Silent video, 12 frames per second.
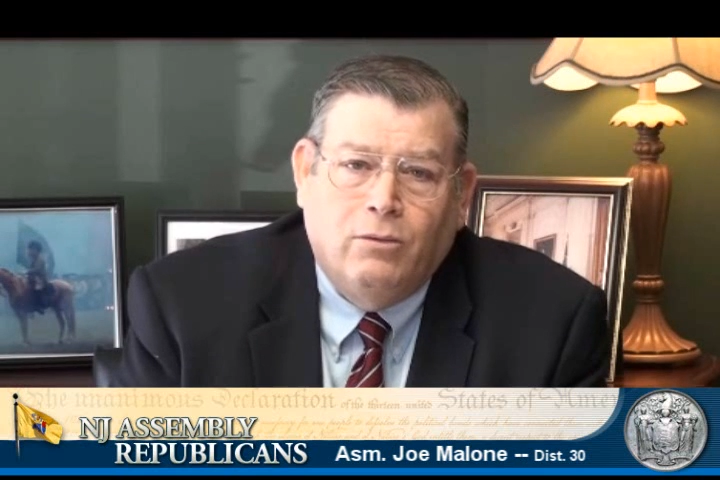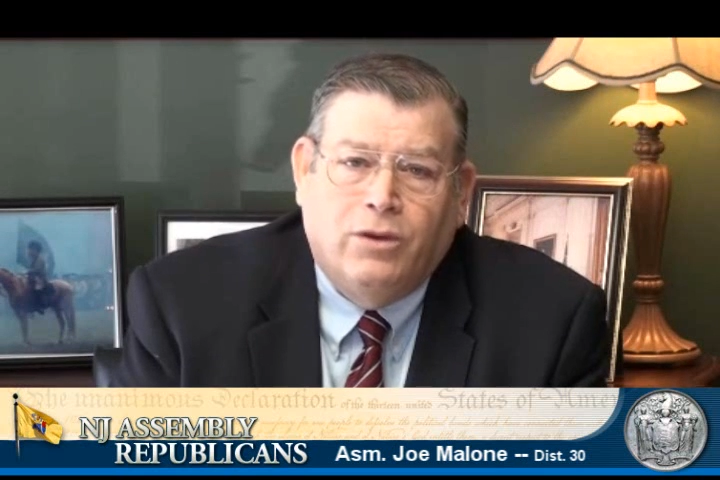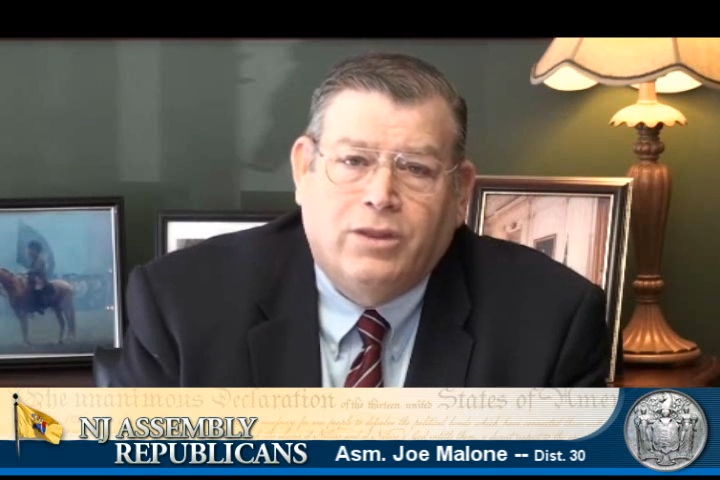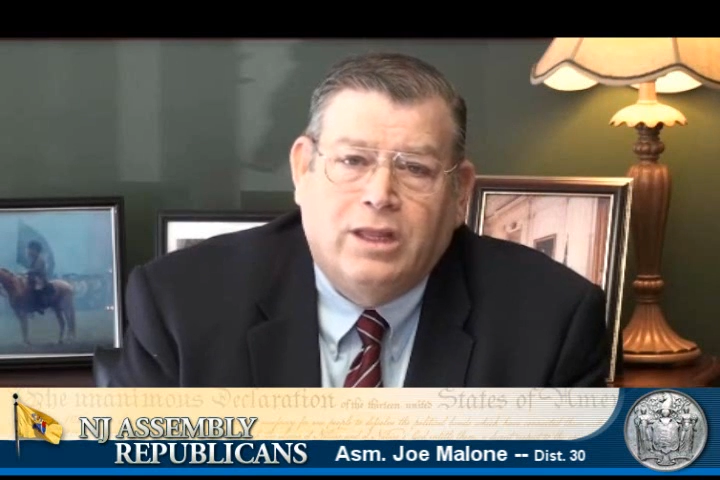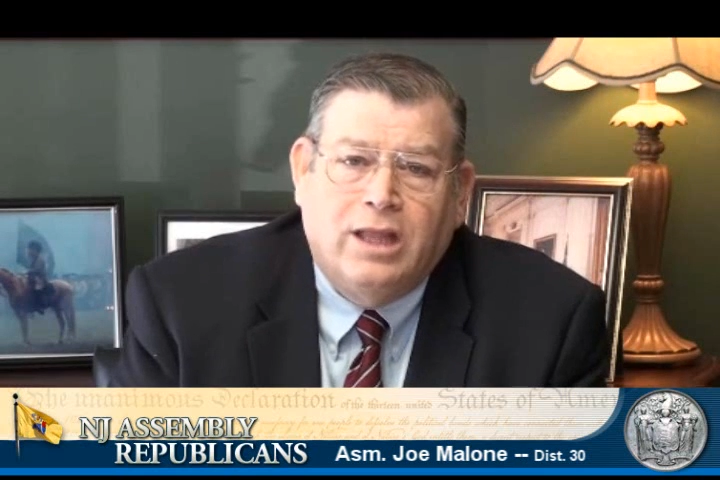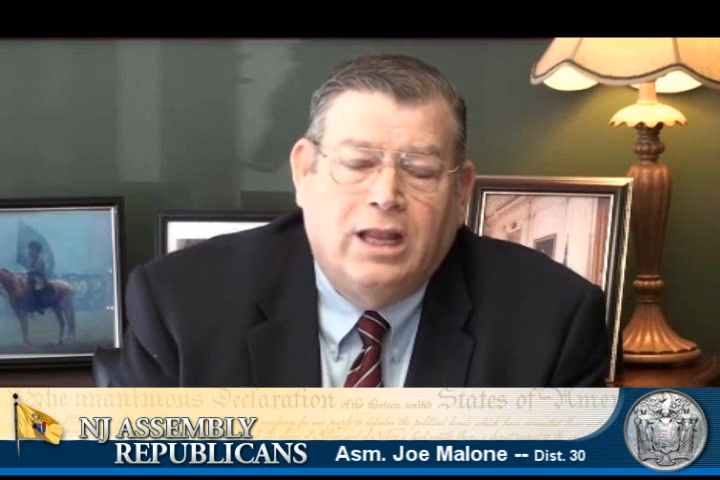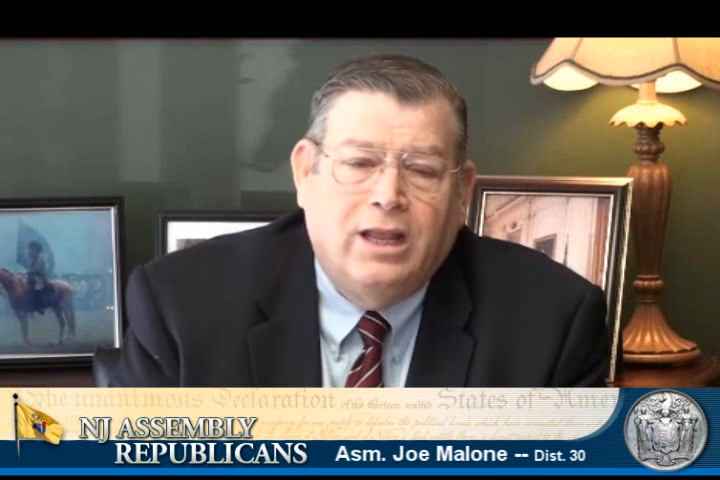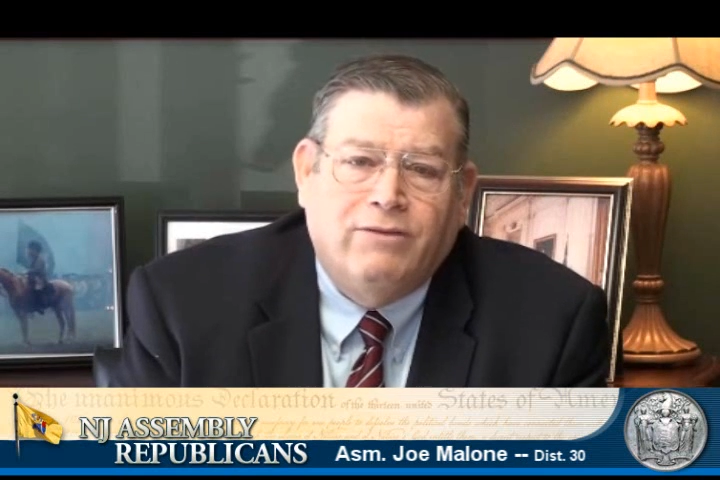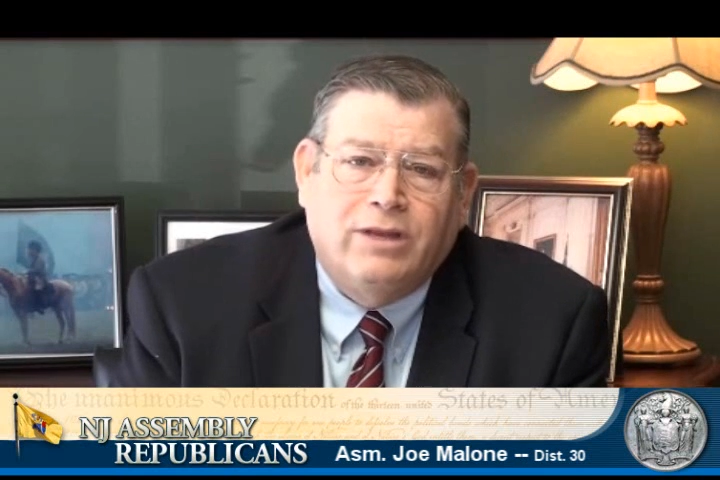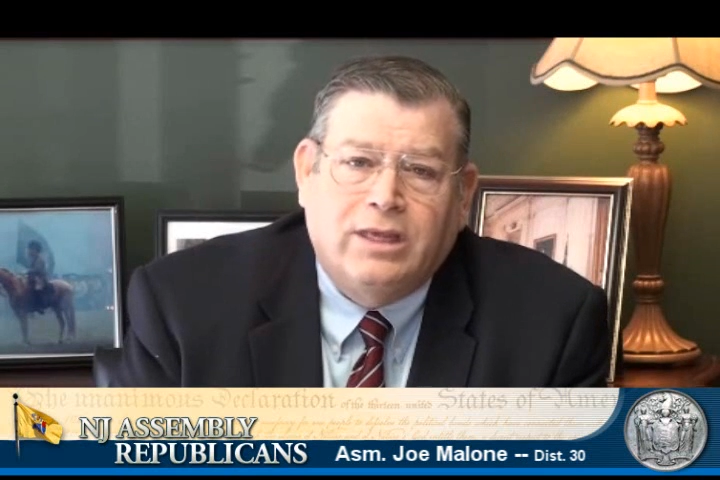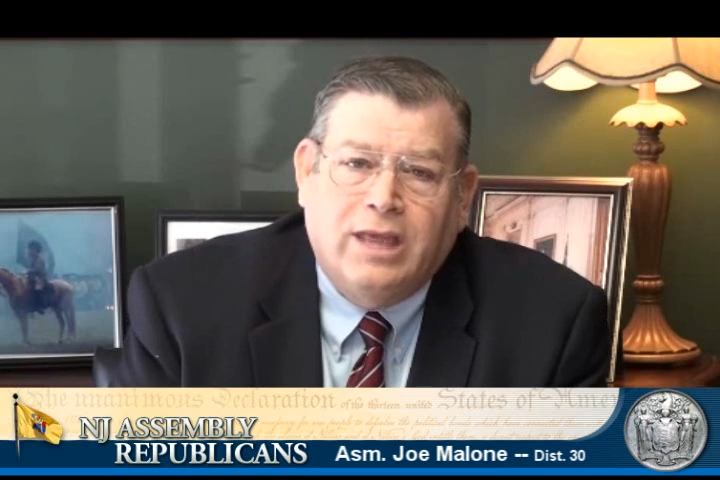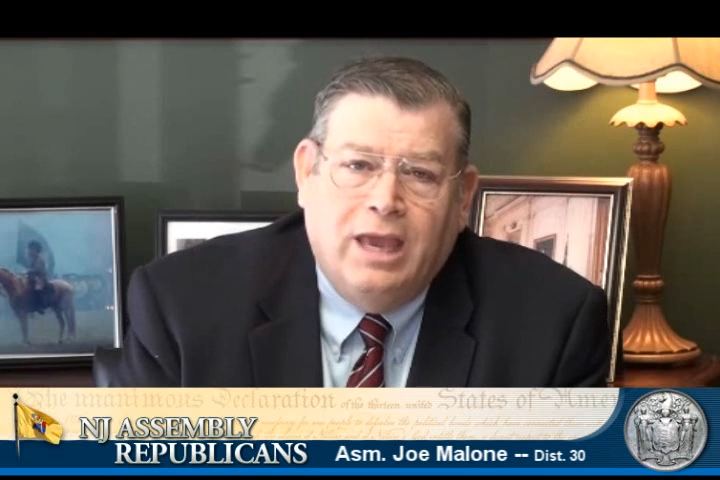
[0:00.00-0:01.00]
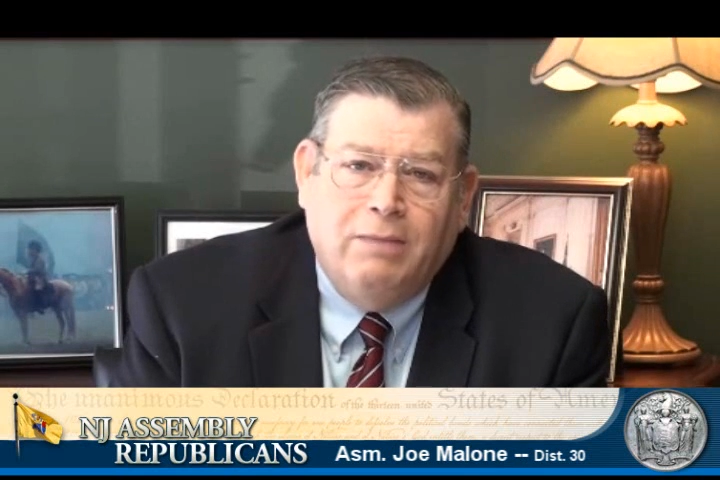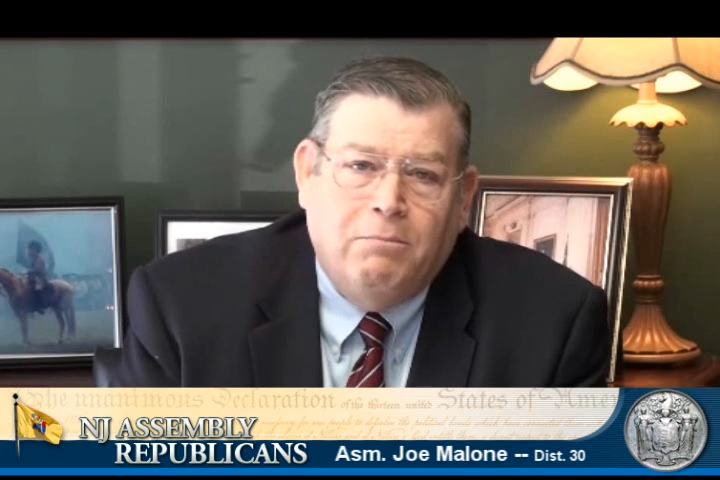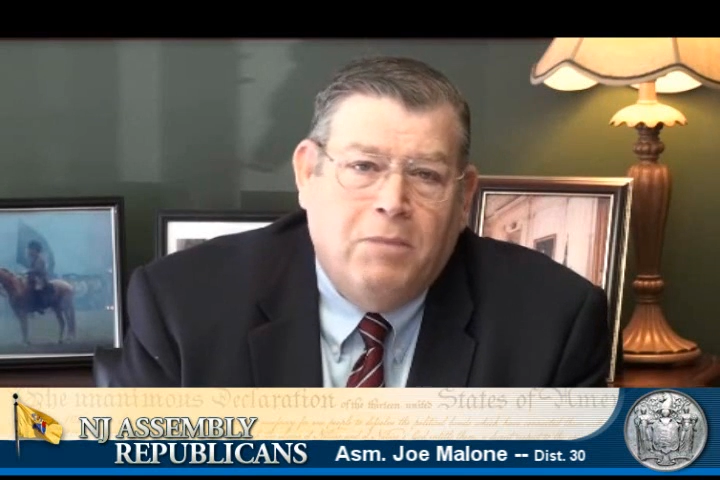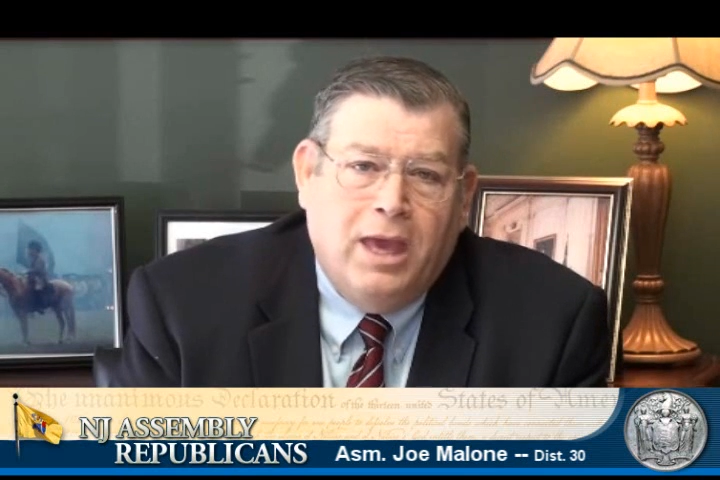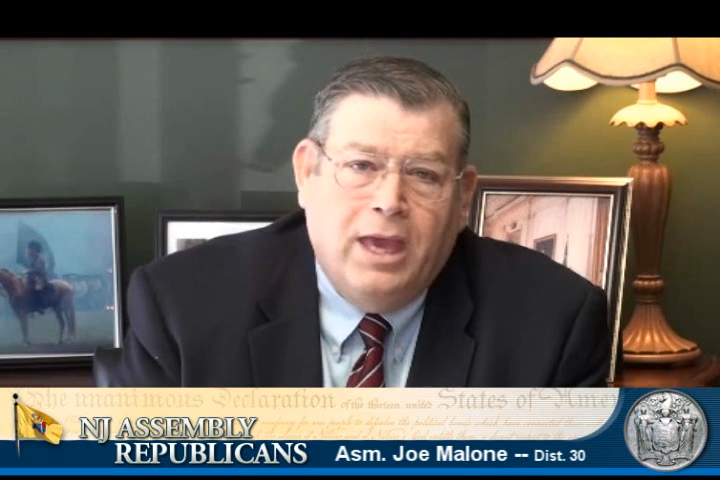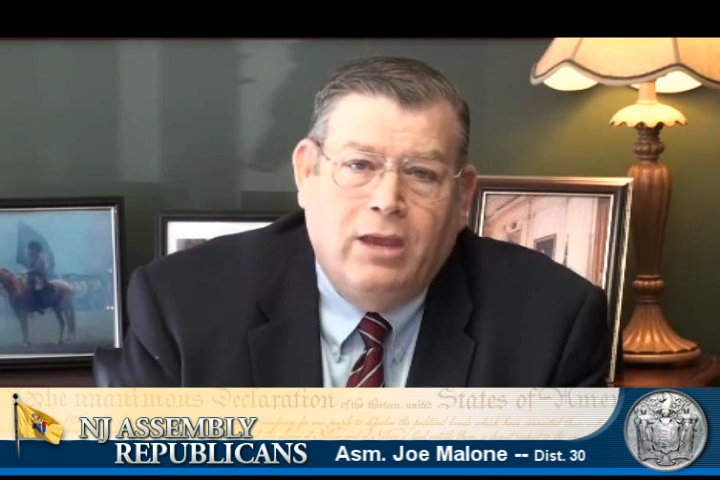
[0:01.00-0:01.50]
whether they live in
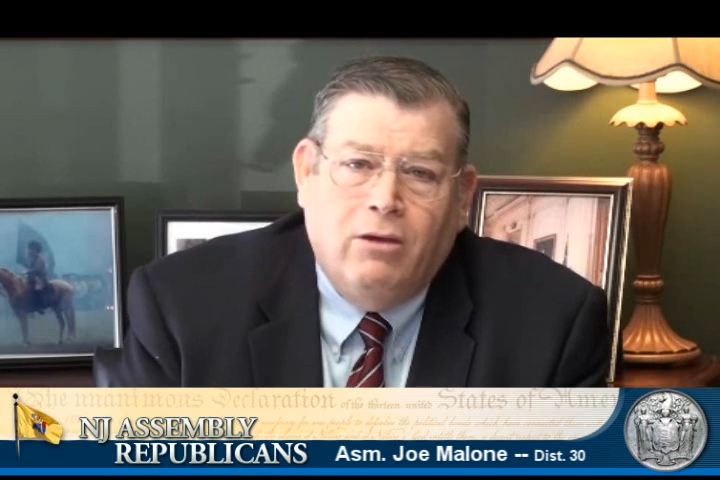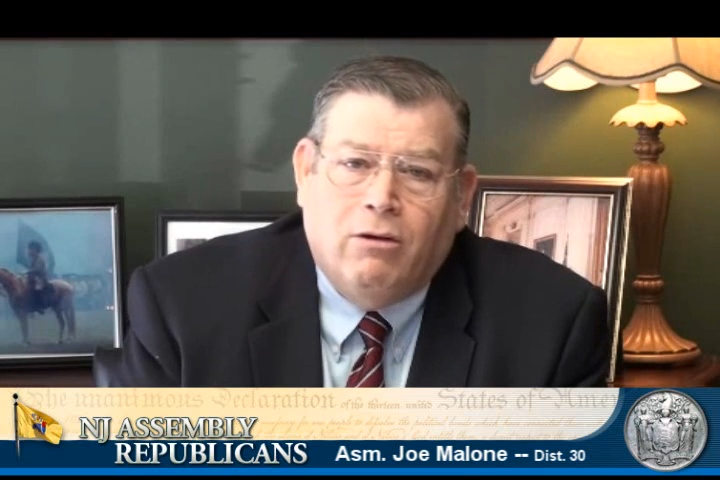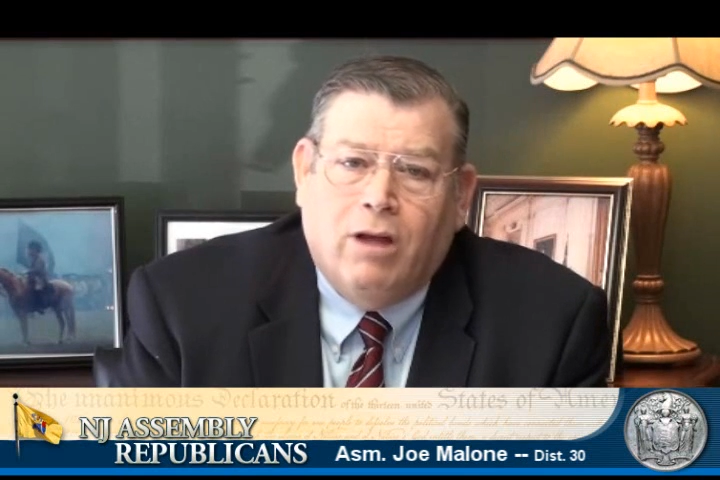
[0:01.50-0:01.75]
Cape May